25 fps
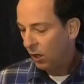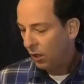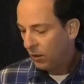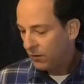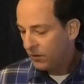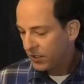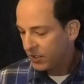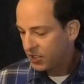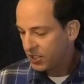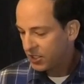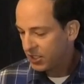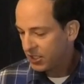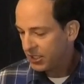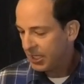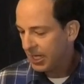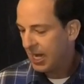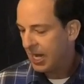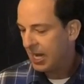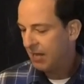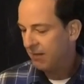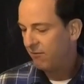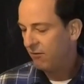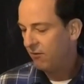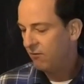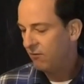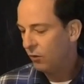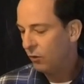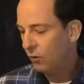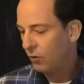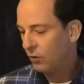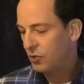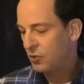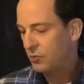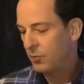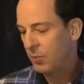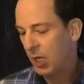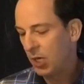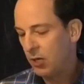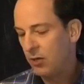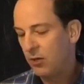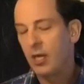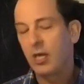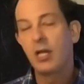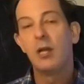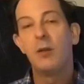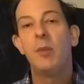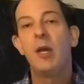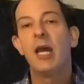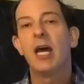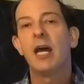the staff have all spoken
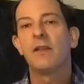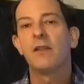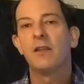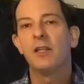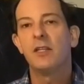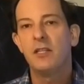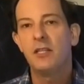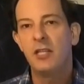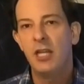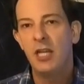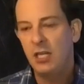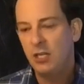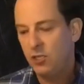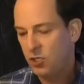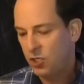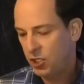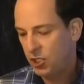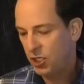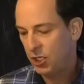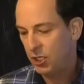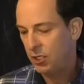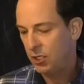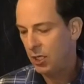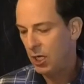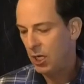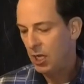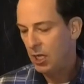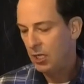about the tension,